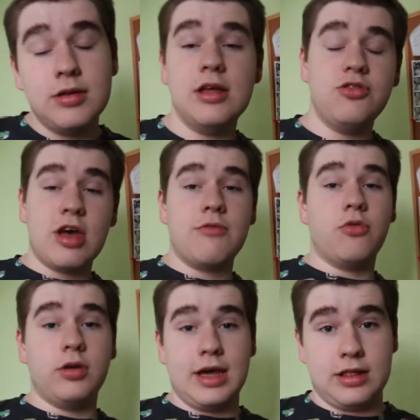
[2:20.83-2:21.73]
in
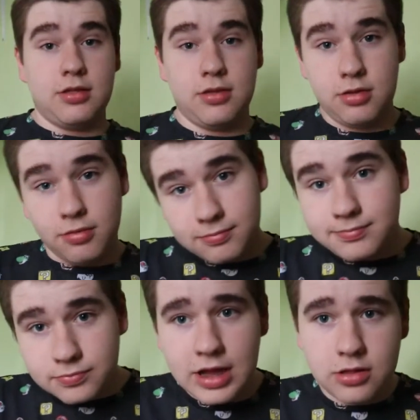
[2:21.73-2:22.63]
general it's
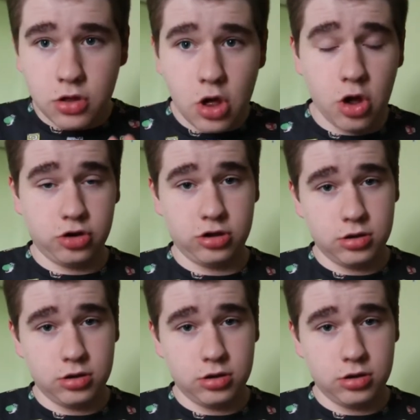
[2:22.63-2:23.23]
good,